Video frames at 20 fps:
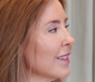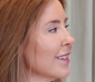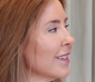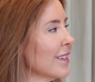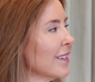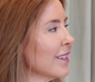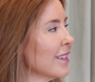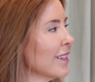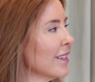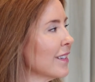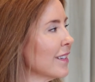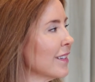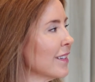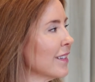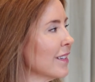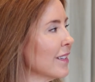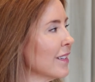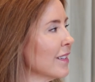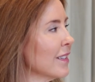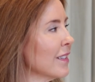
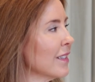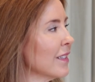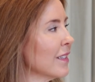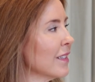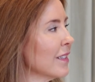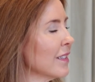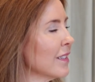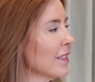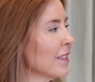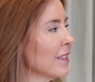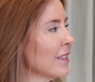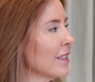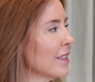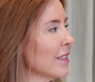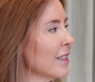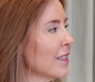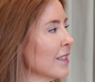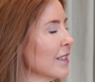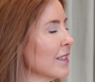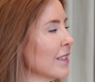
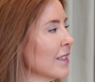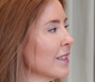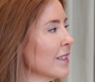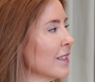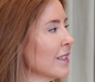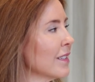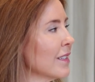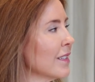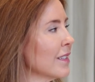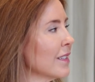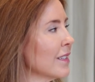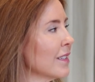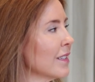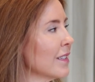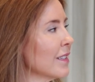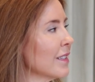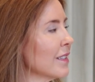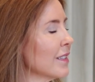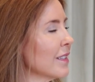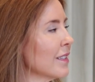
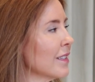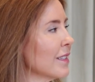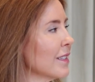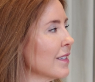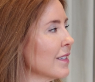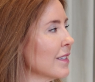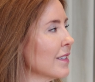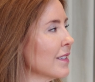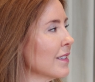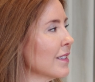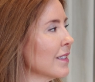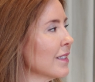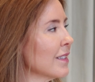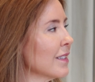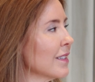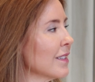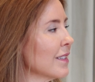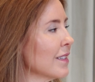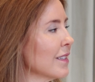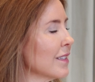
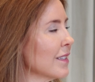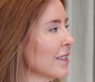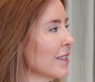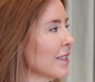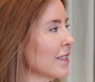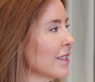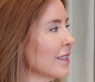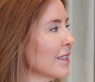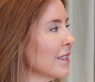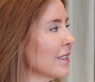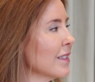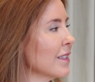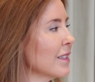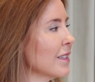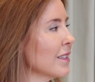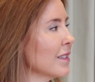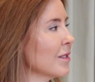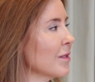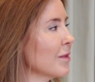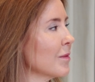
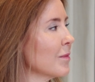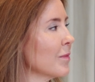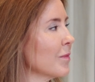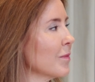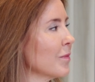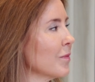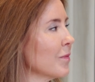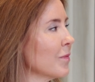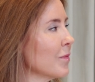[no speech]